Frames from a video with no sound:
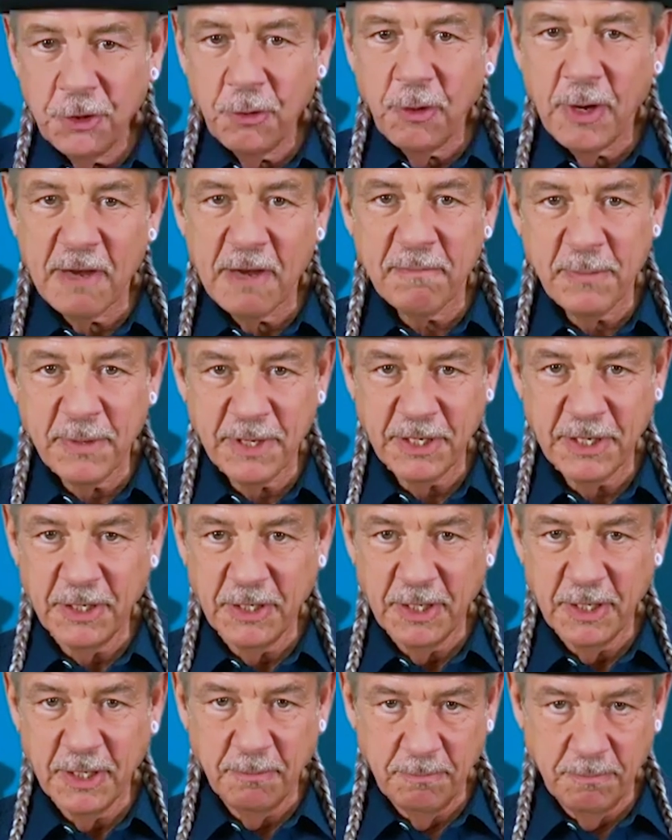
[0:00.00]
have
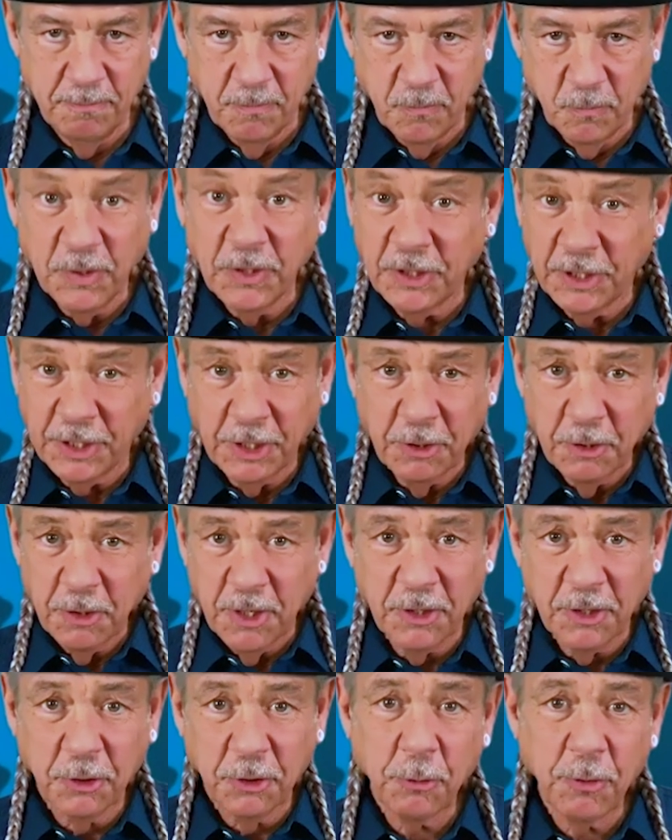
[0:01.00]
been really
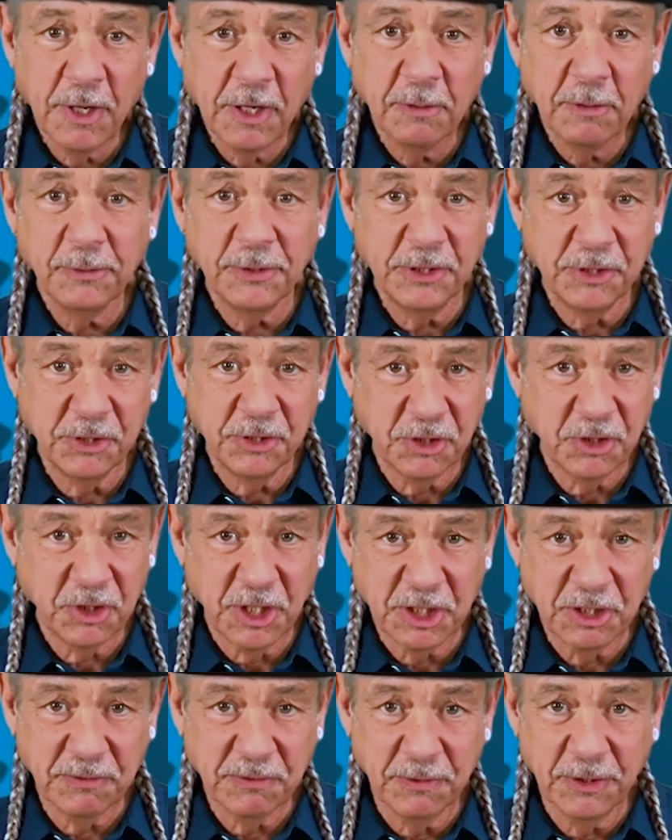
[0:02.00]
incredibly
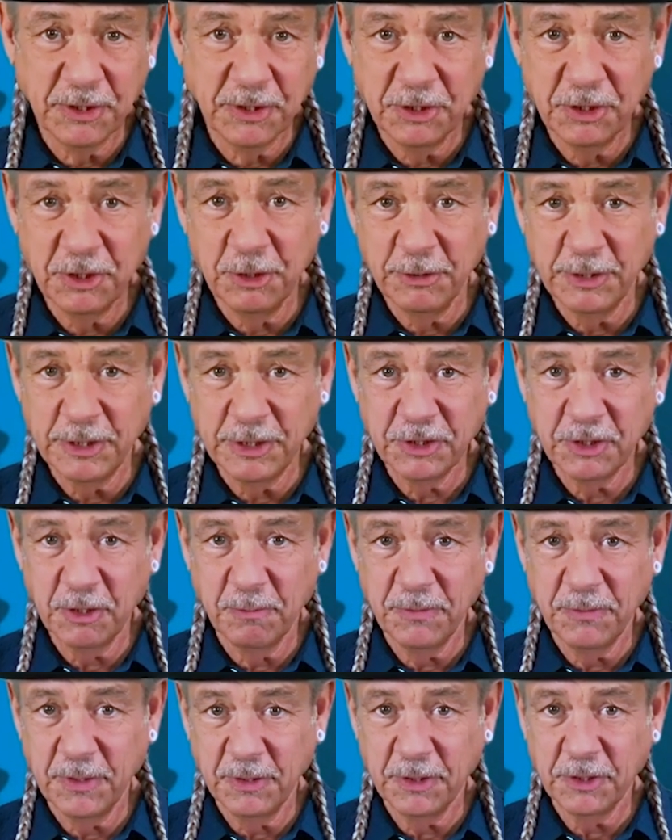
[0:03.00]
successful at doing
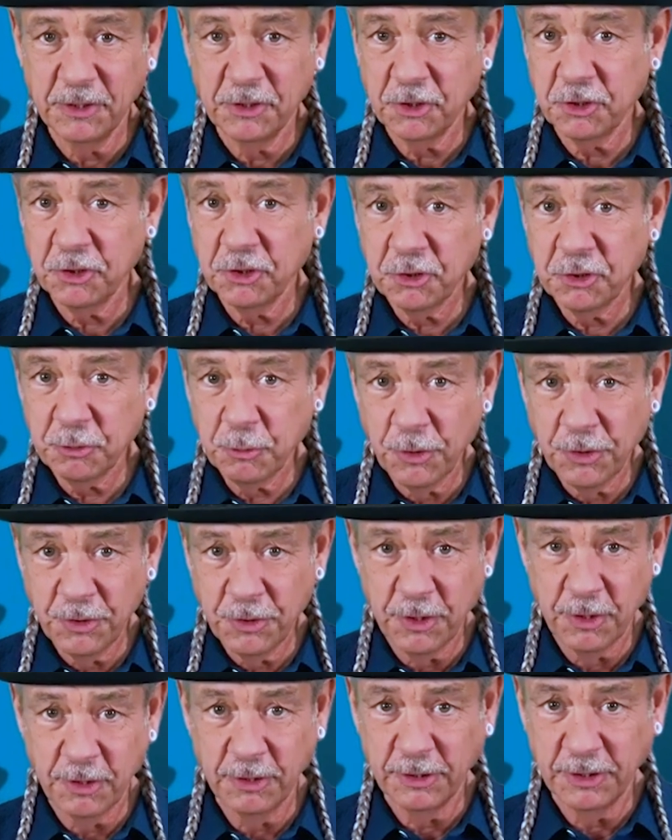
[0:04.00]
something that's
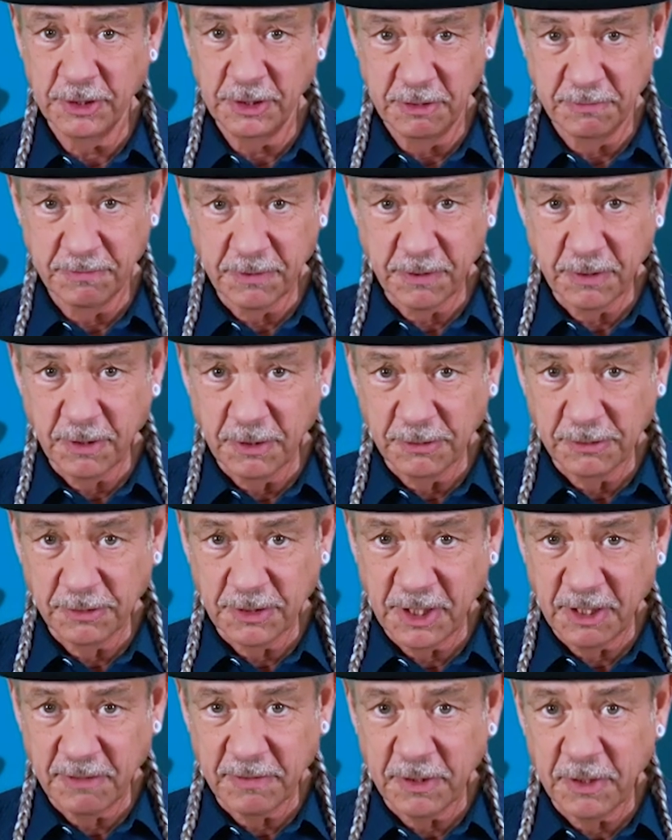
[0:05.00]
extraordinarily difficult,
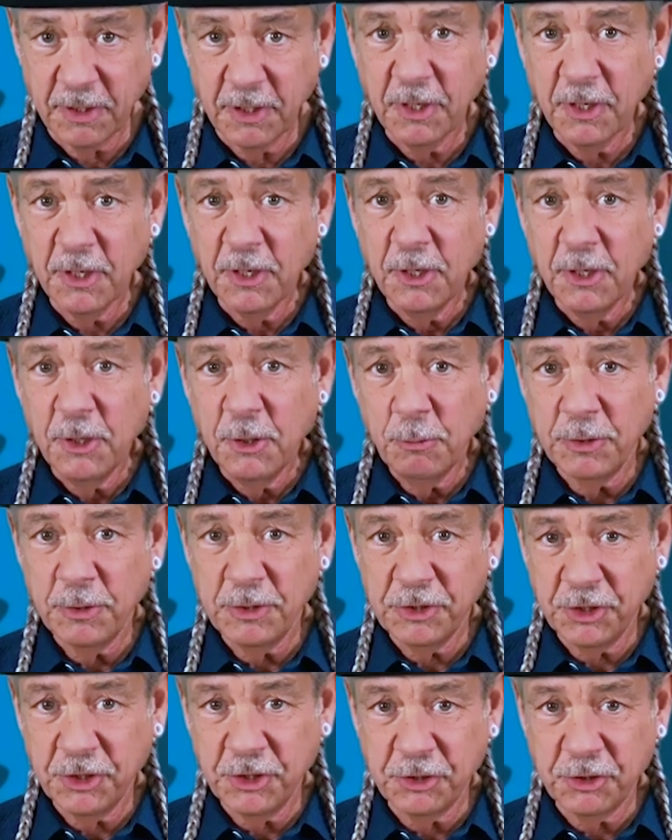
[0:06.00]
David,
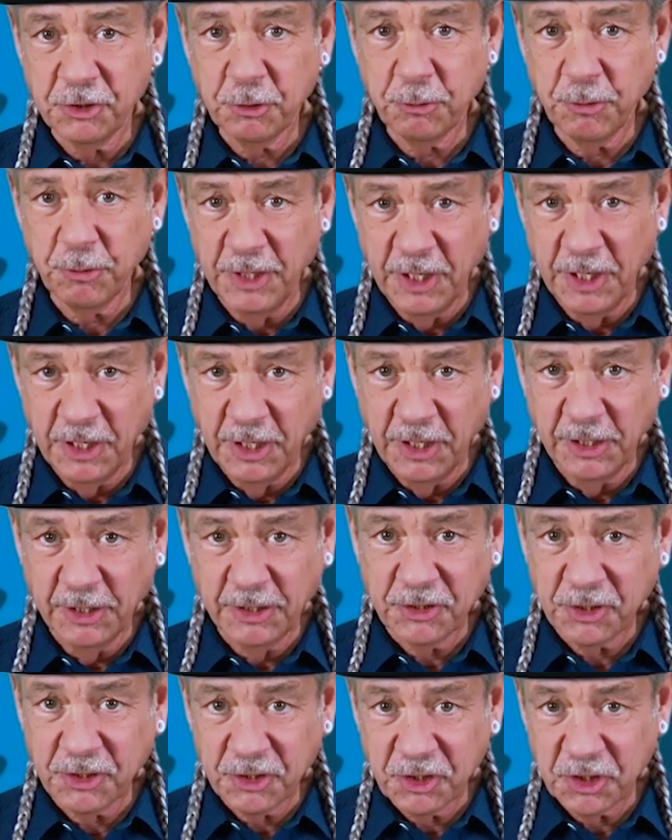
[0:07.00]
which is creating a
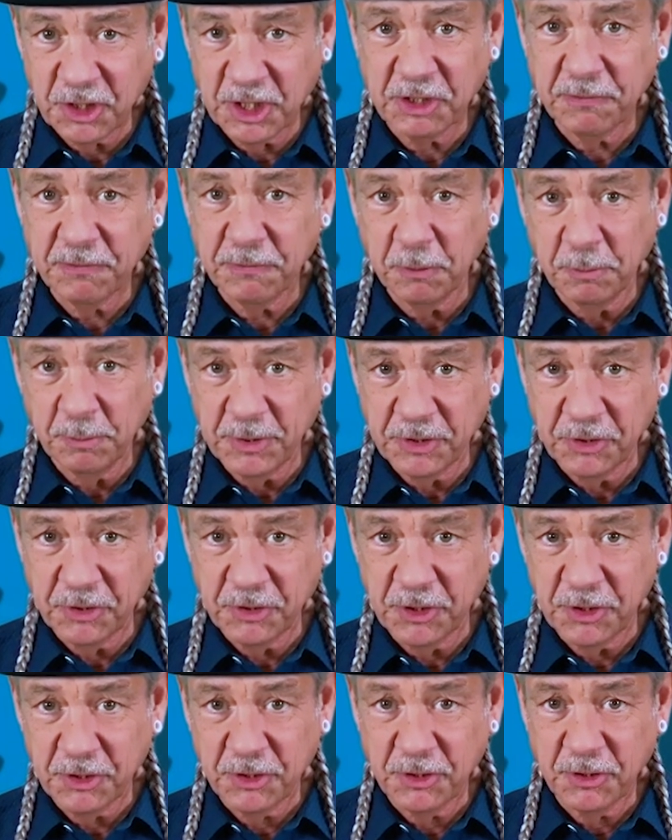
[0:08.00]
successful
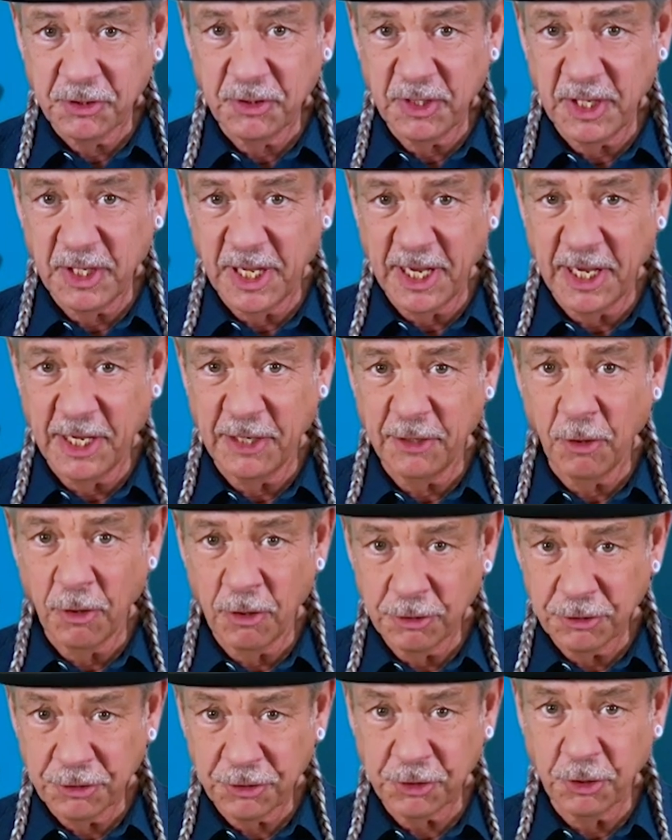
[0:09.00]
business that
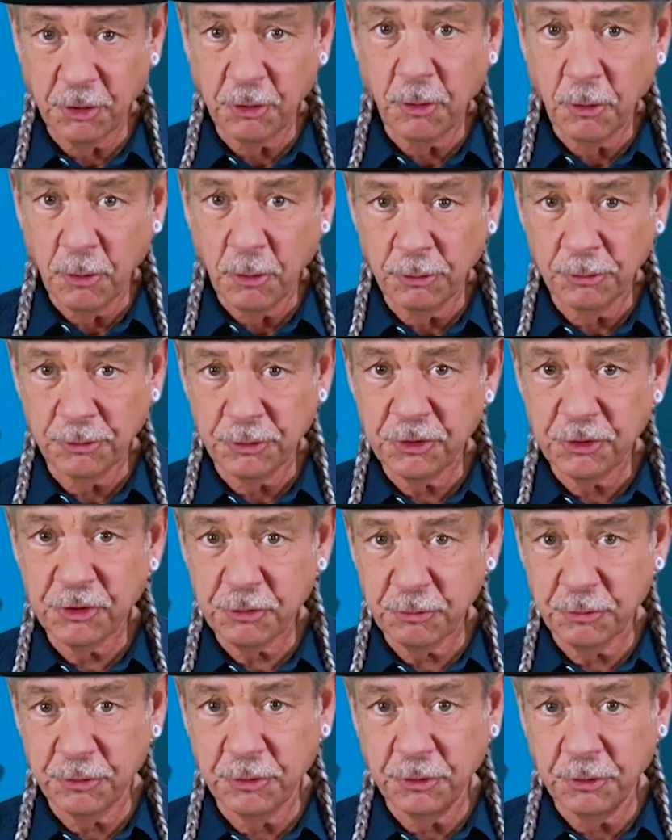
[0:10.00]
also holds
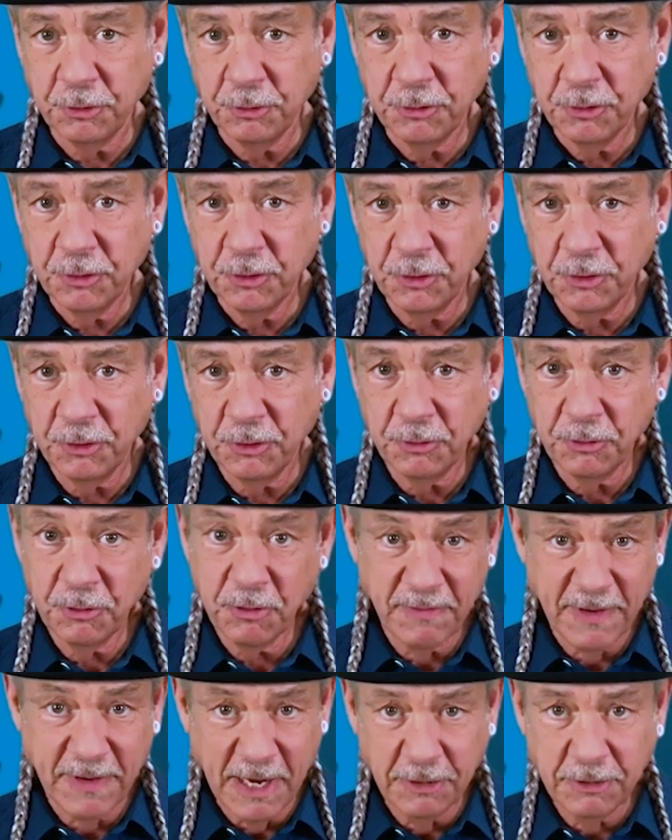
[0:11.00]
true to the
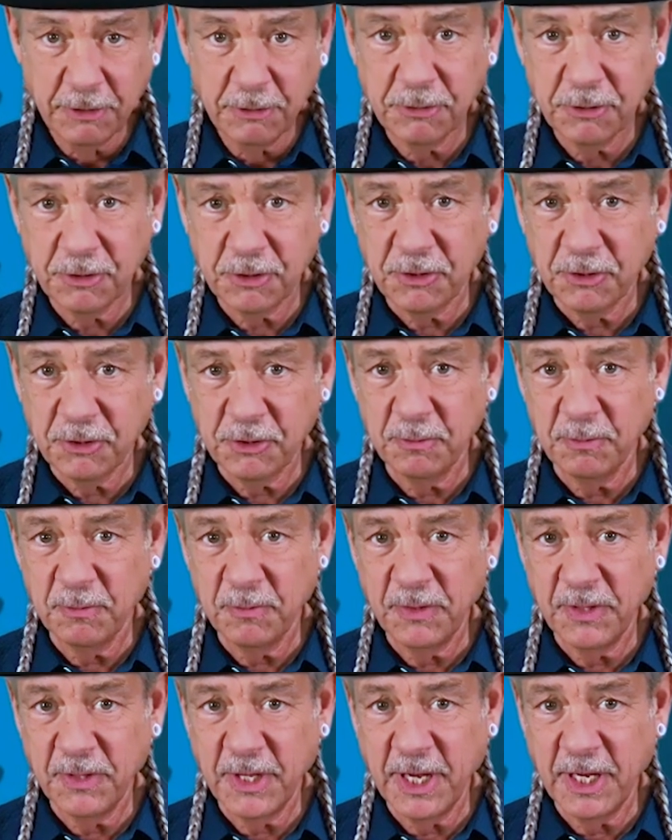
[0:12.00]
value
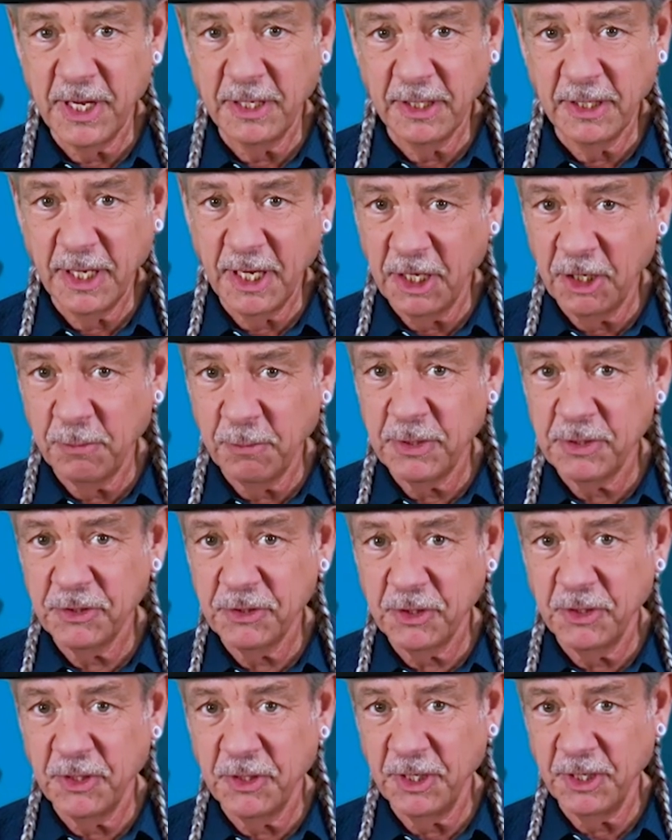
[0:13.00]
system that cannabis
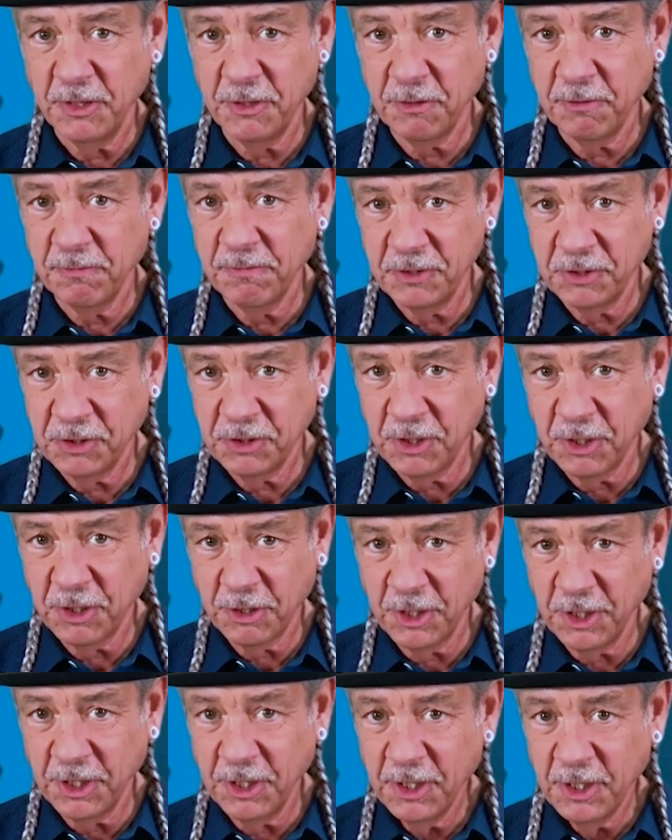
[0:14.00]
and the other
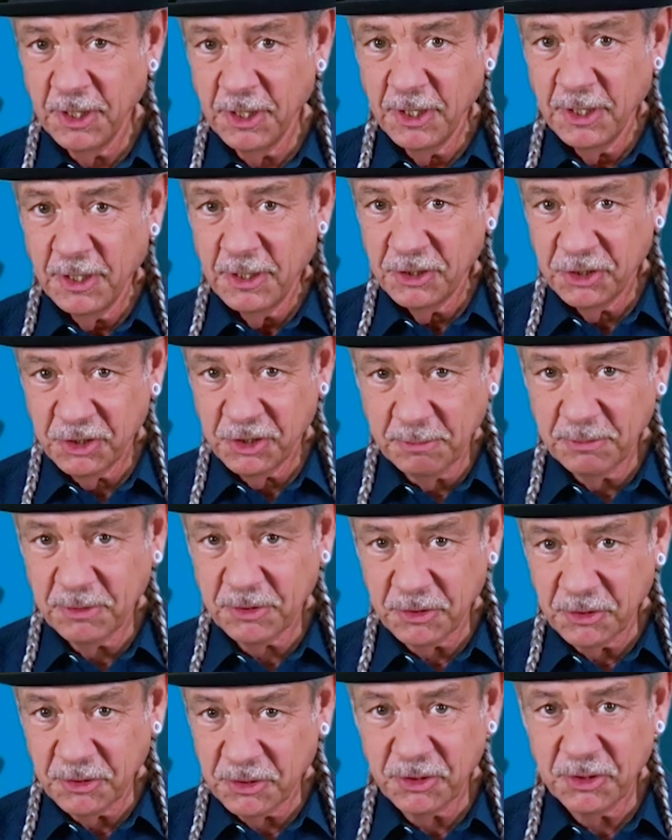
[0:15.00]
visionary
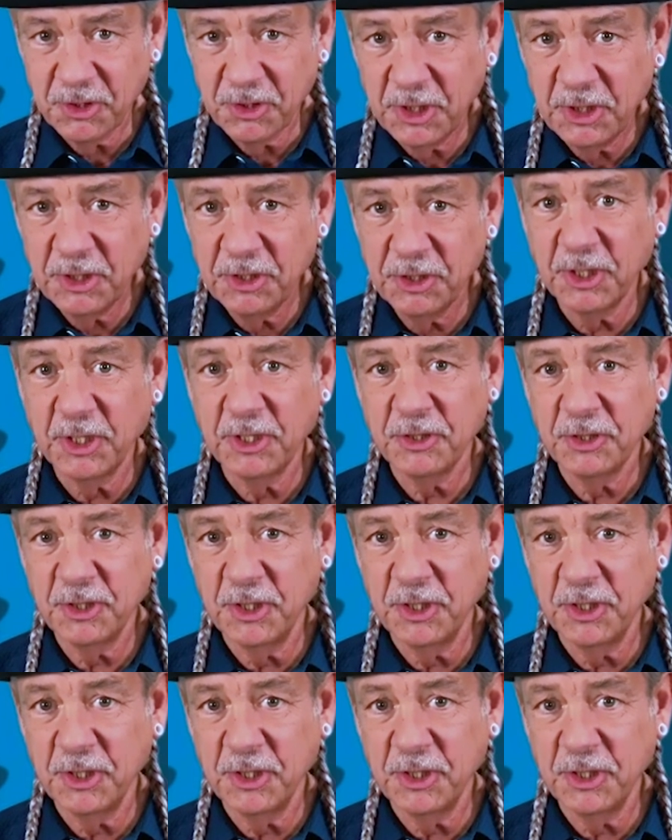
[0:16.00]
substances teach us.